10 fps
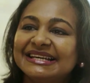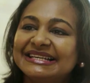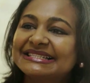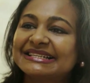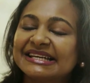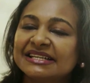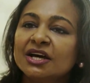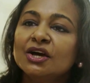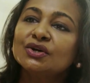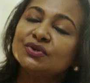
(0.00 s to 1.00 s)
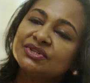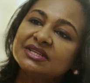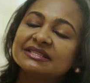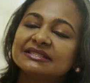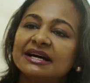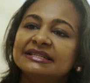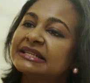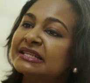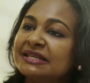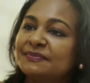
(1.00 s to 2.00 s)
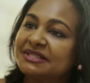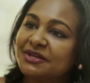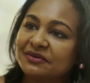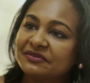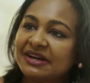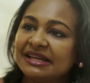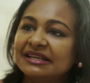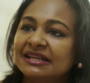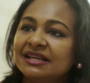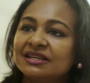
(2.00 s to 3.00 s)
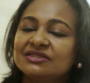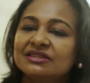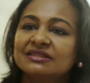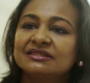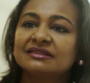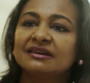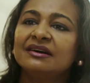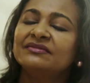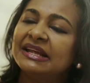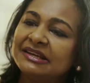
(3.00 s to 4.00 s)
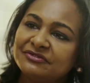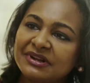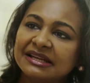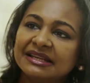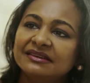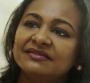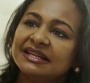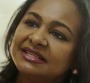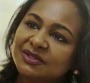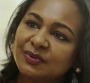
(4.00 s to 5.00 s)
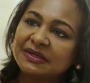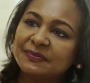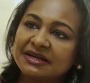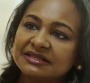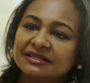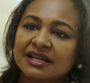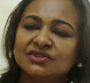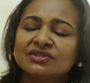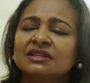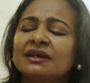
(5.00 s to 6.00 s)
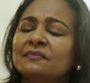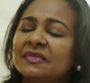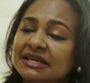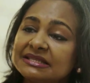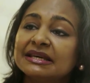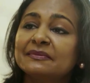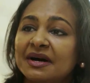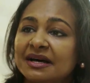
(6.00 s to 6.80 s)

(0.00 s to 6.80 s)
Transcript: He's great. Kush is dignity personified. She's a very friendly, very sweet person, and she's an amazing